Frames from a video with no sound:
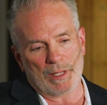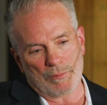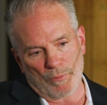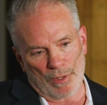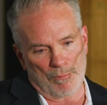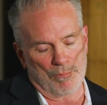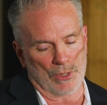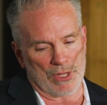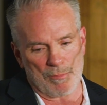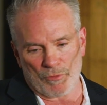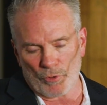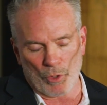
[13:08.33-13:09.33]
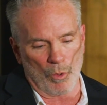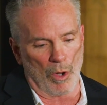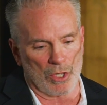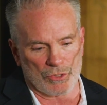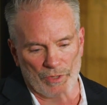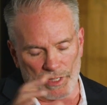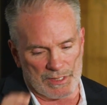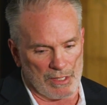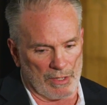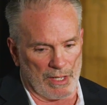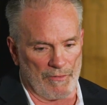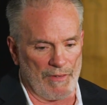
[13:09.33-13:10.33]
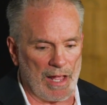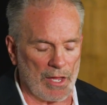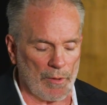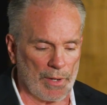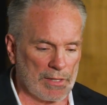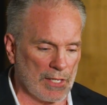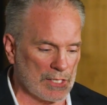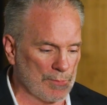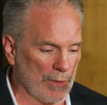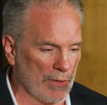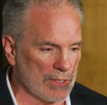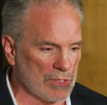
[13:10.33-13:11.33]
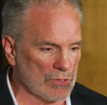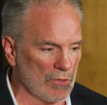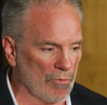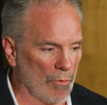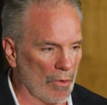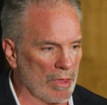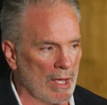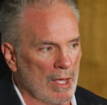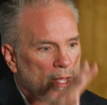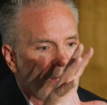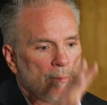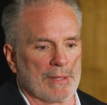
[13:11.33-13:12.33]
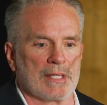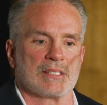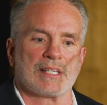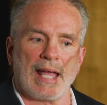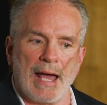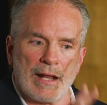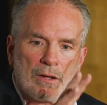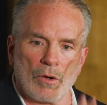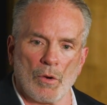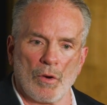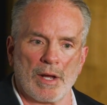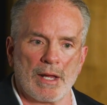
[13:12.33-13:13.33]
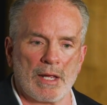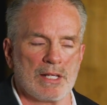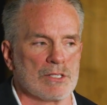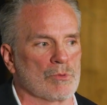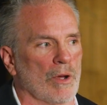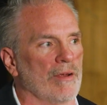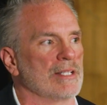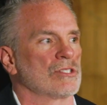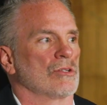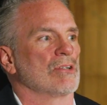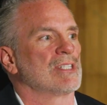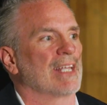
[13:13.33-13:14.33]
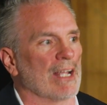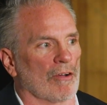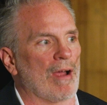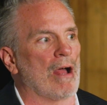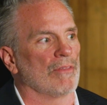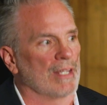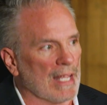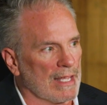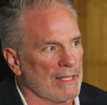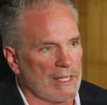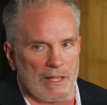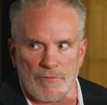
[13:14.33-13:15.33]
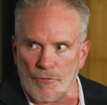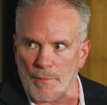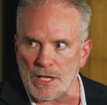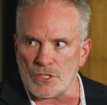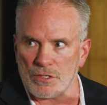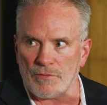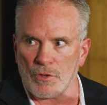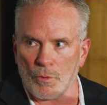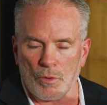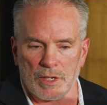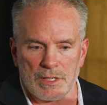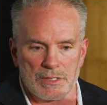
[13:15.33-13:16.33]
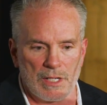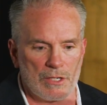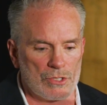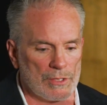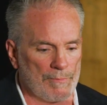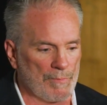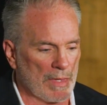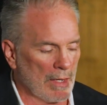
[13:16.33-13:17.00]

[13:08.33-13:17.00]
We put them through Qualtrics that could evaluate the experience and so forth. But this category is where it starts to get grounded in the information of your organization.